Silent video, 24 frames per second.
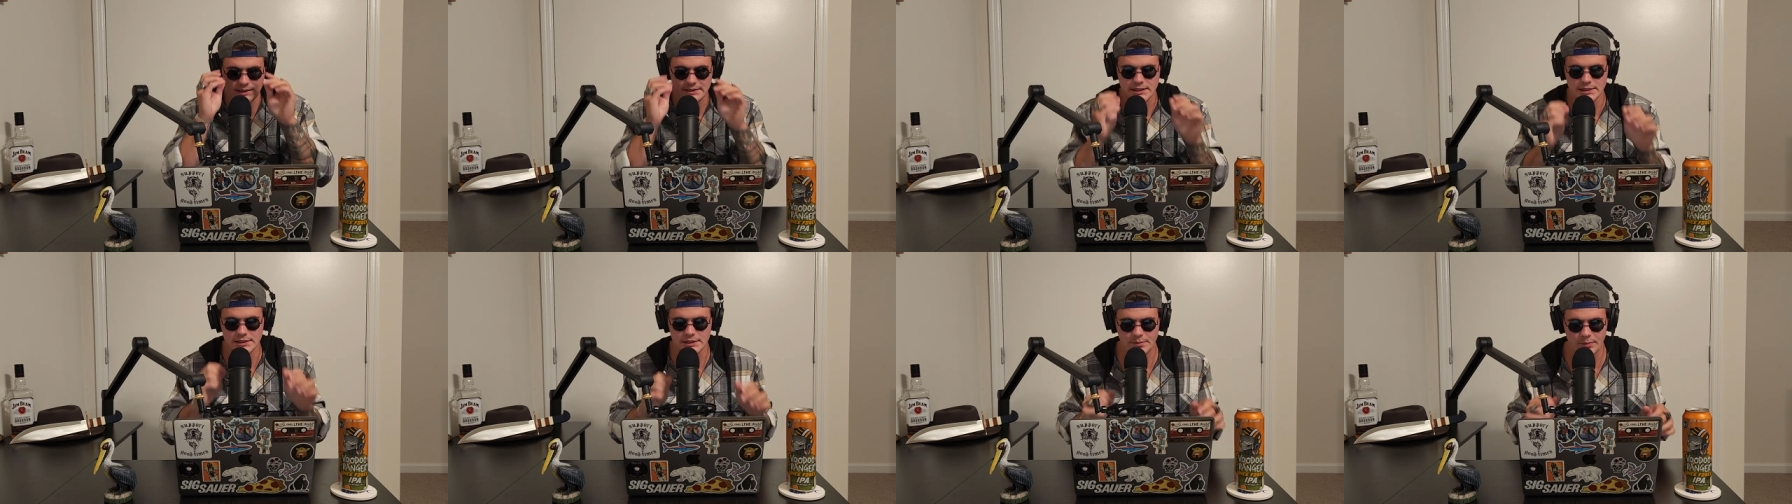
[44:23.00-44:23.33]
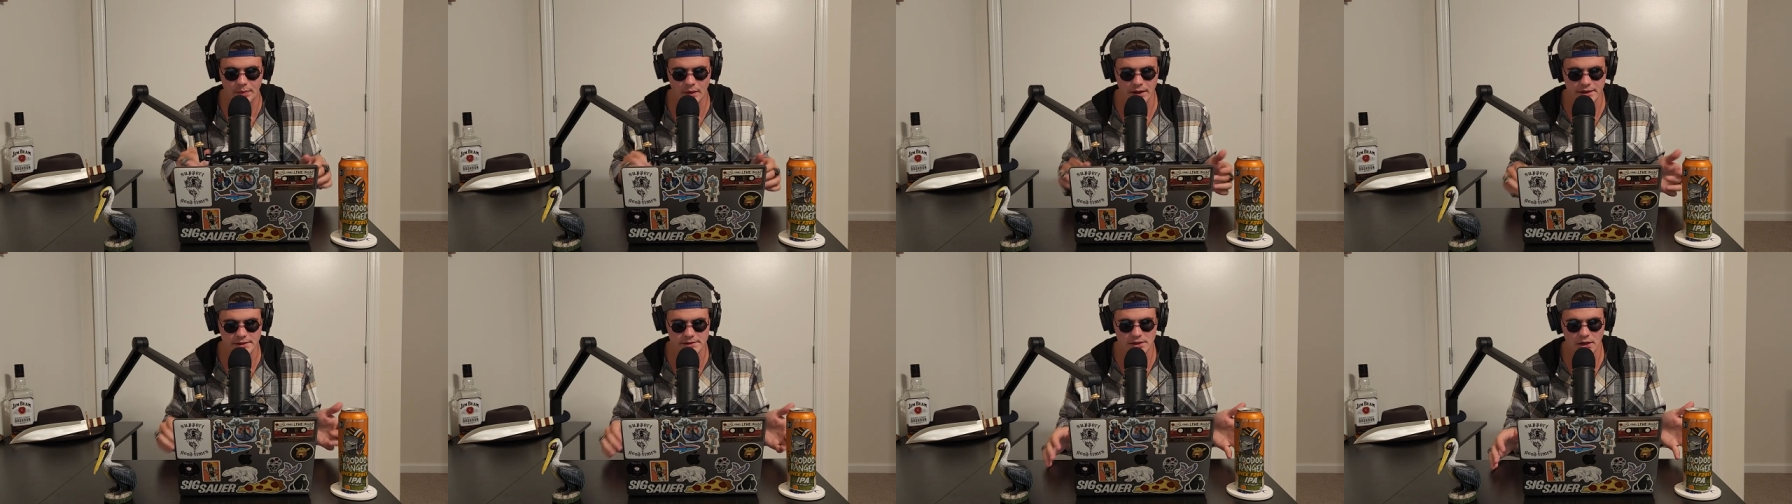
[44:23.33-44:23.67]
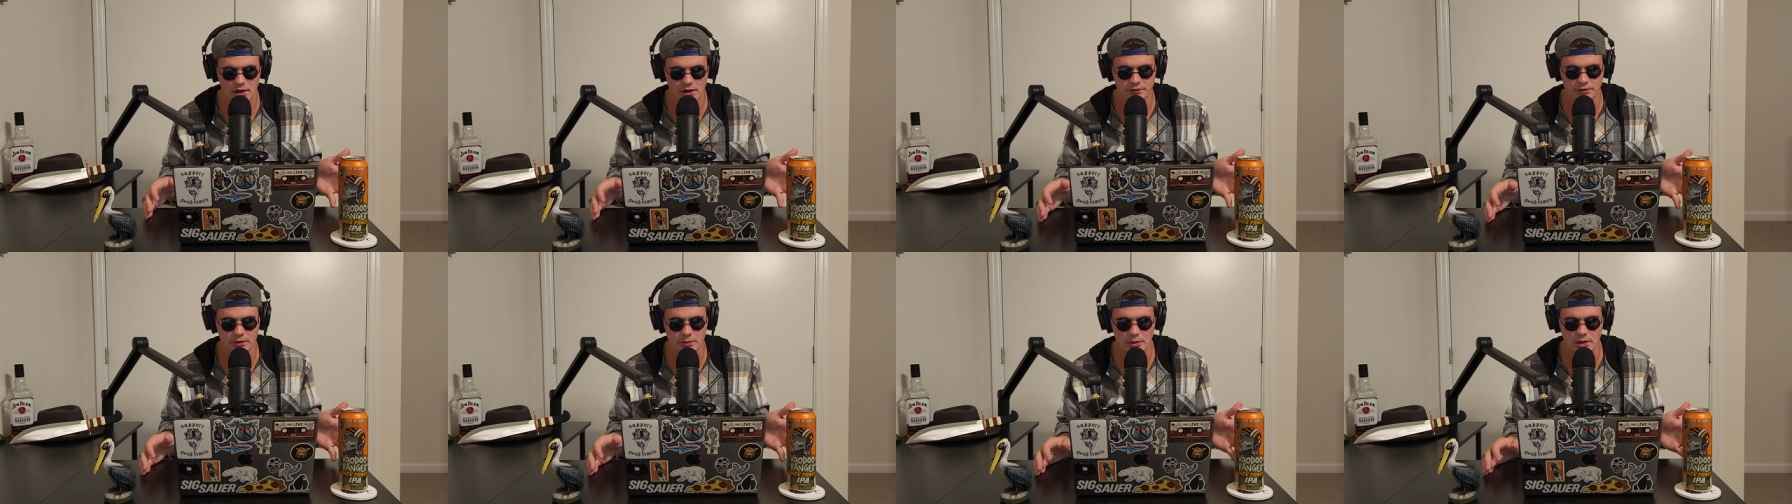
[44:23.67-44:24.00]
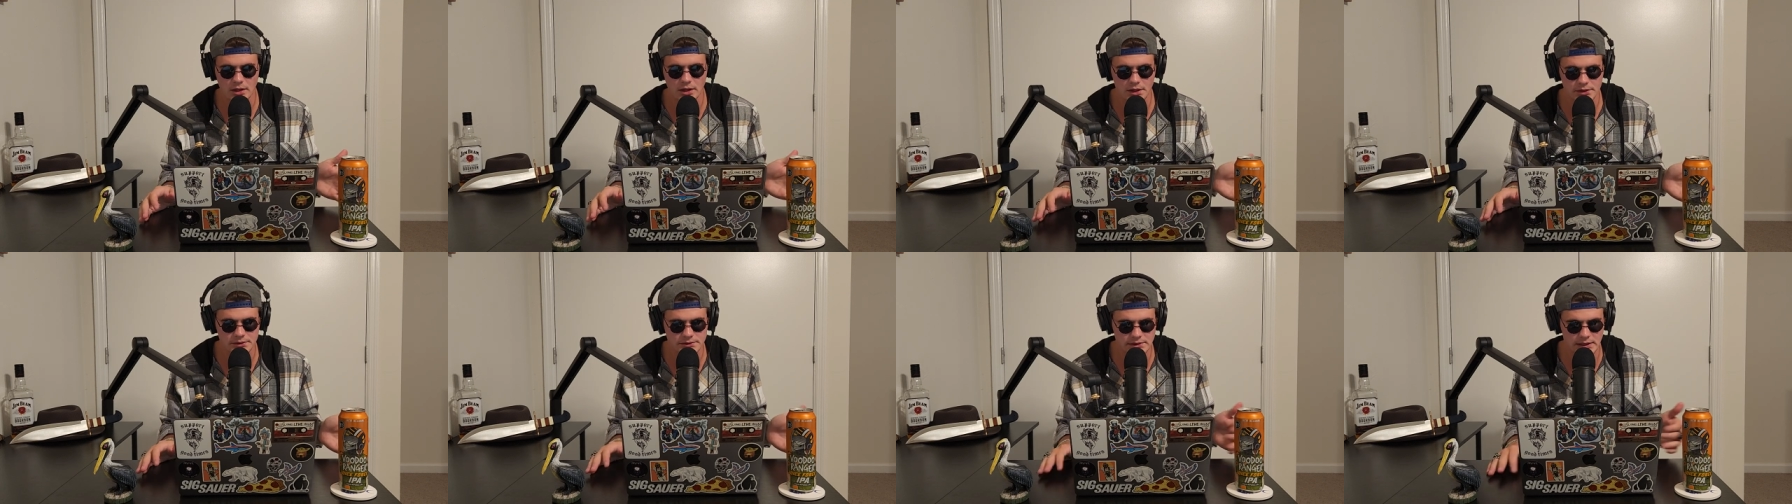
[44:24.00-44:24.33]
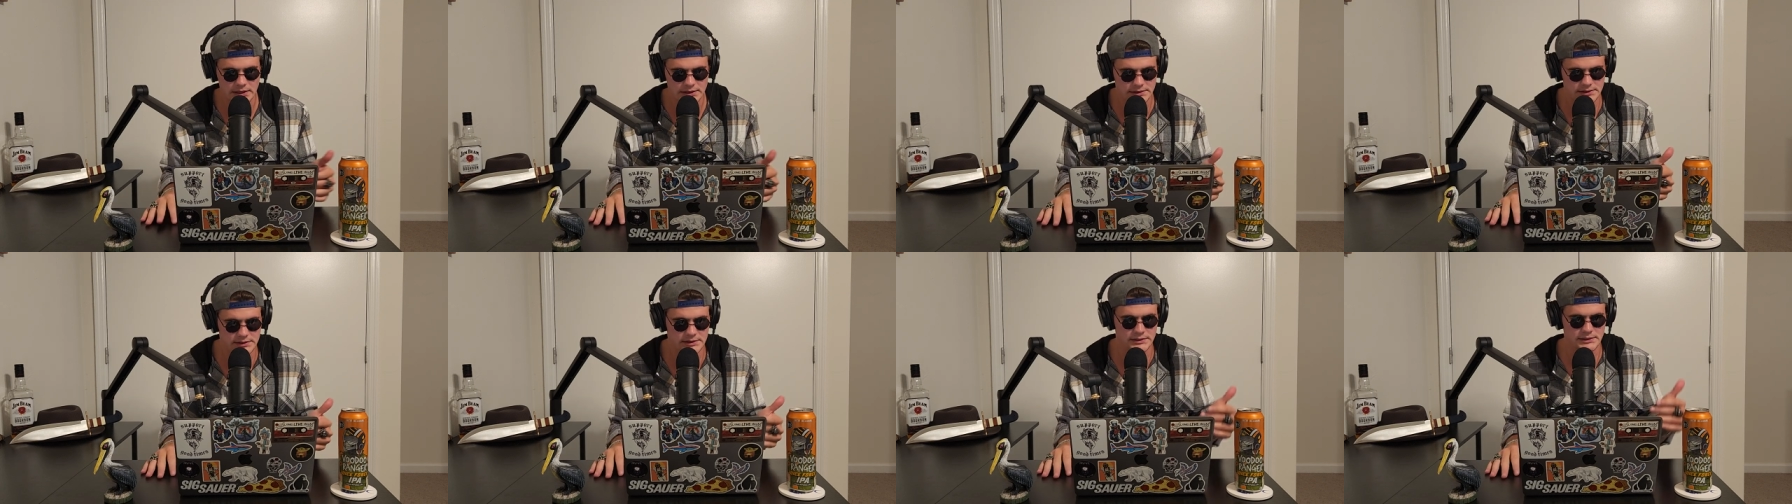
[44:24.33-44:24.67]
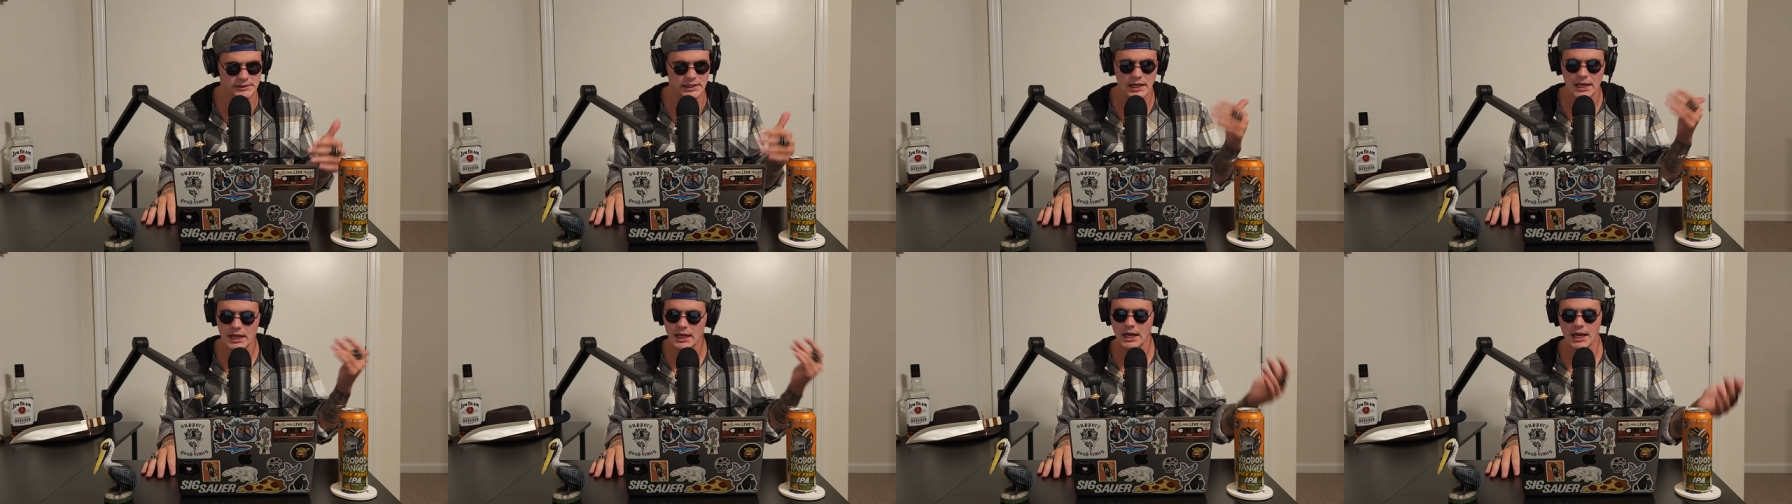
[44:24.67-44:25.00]
probably saw her from a long distance
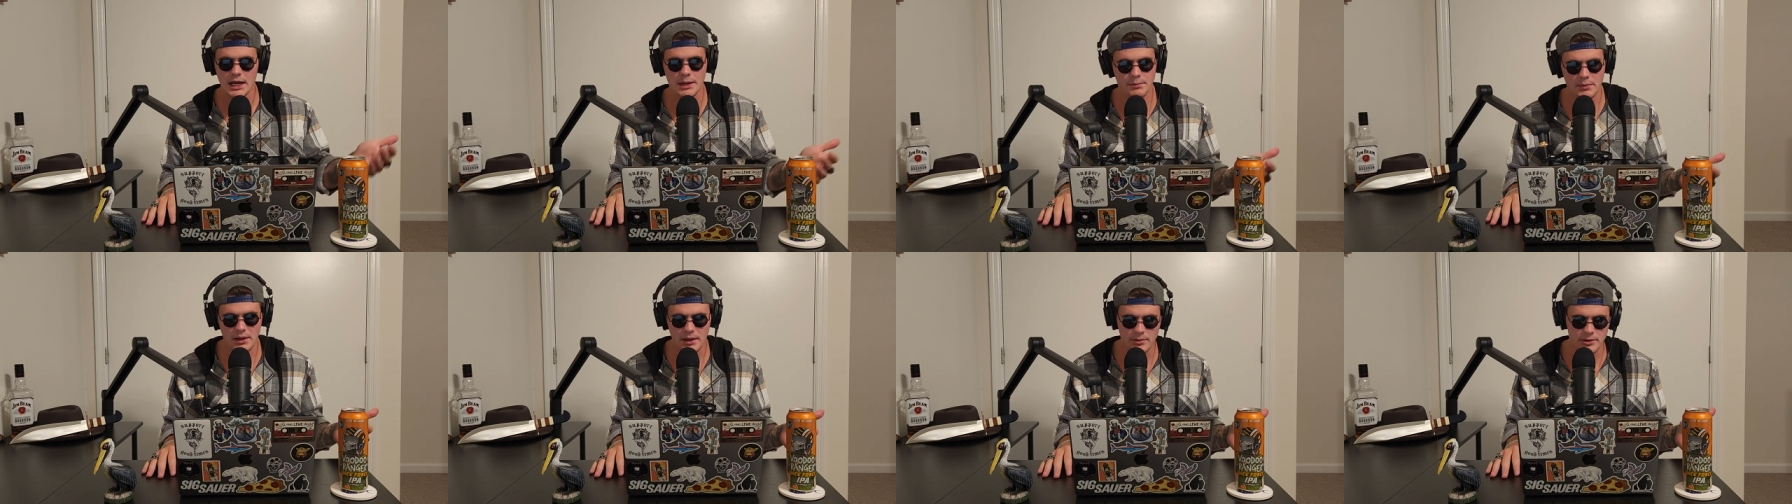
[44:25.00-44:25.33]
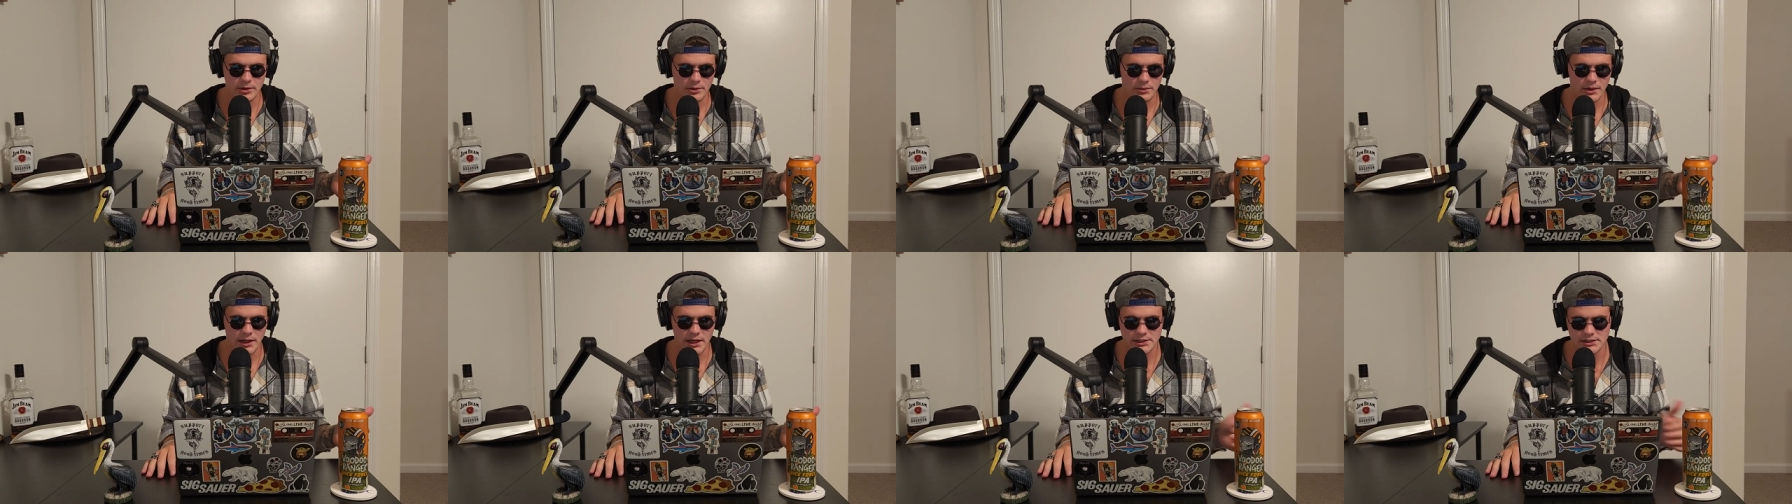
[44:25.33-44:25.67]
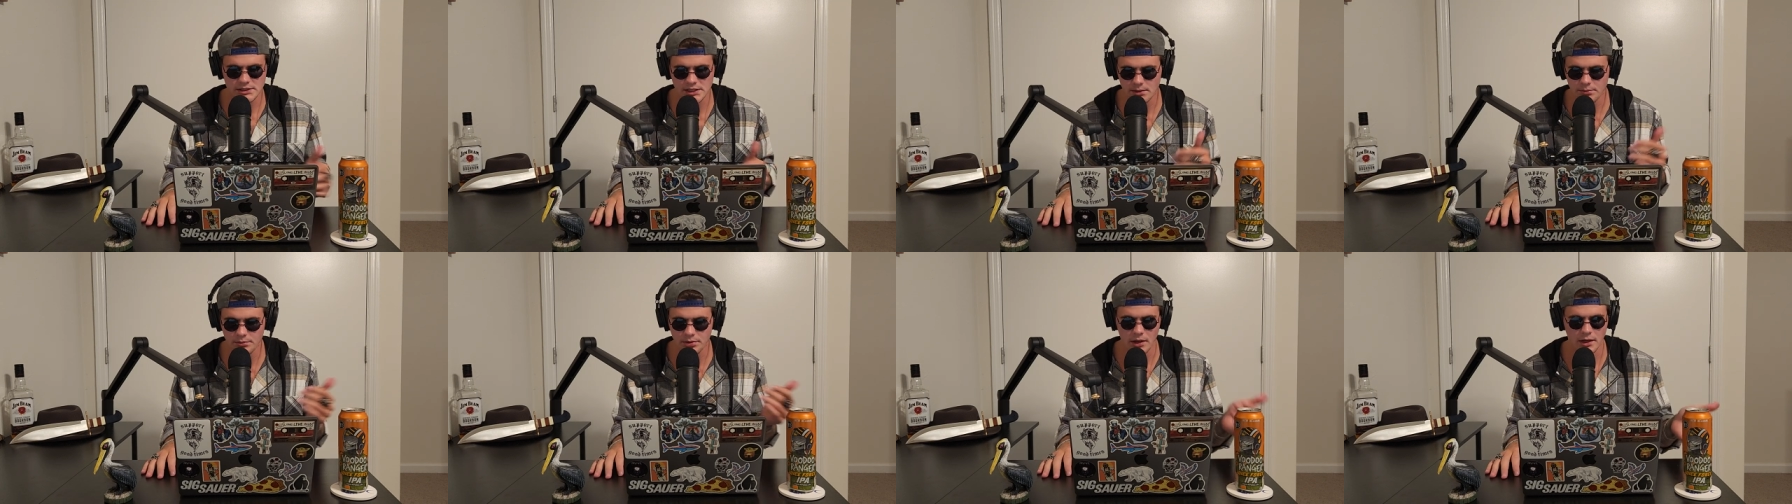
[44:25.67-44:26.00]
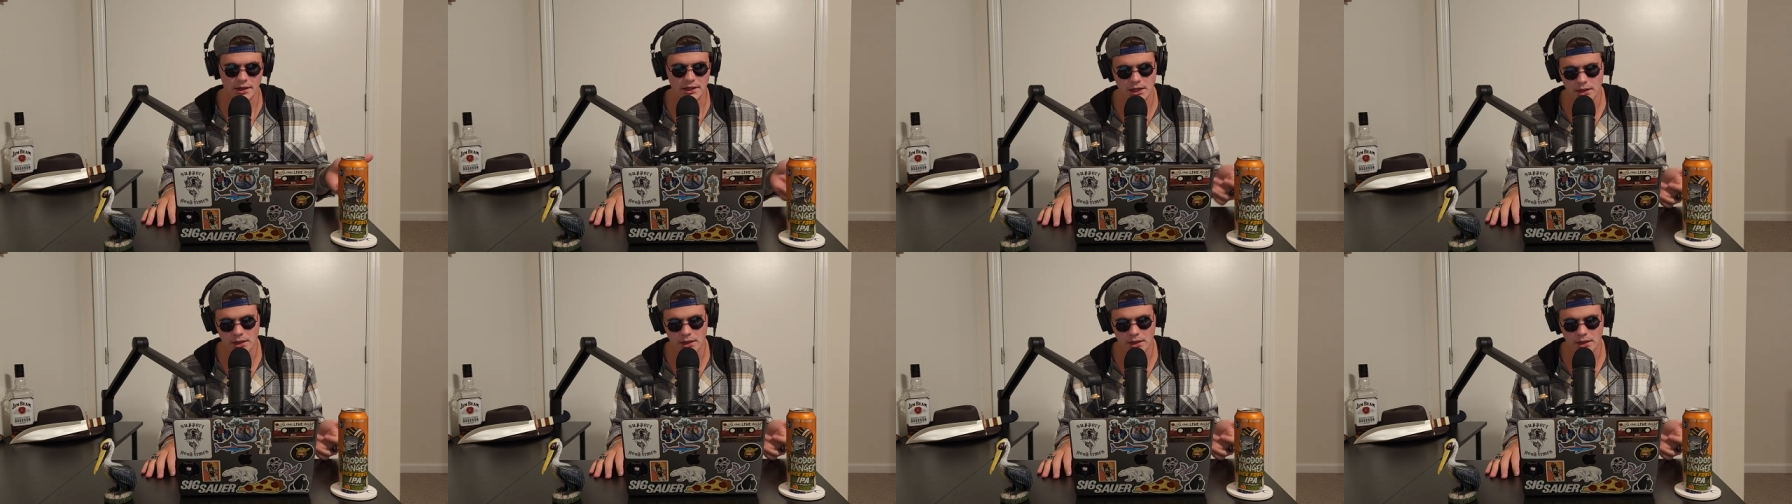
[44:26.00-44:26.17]
and maybe you realize she had blonde hair,